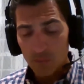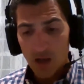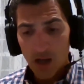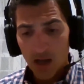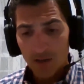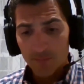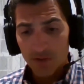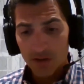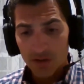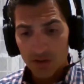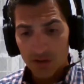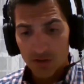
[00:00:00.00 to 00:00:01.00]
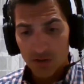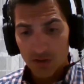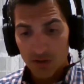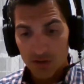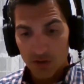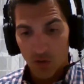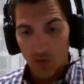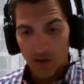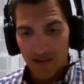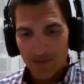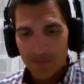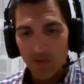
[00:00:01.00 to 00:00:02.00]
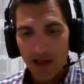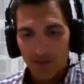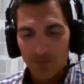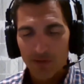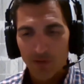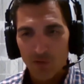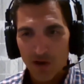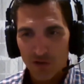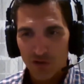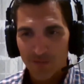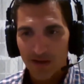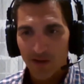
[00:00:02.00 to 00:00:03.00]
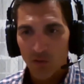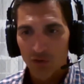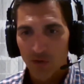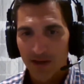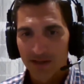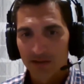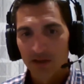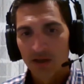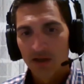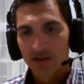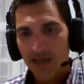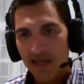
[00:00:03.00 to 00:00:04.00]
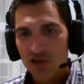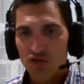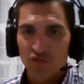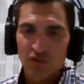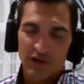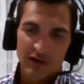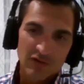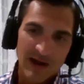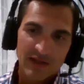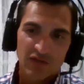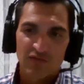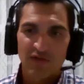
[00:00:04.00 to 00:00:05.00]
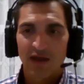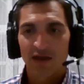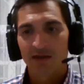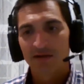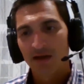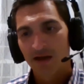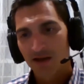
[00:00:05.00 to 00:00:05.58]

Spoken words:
A lot of people ask me the questions about do I eat cage-free, grass-fed,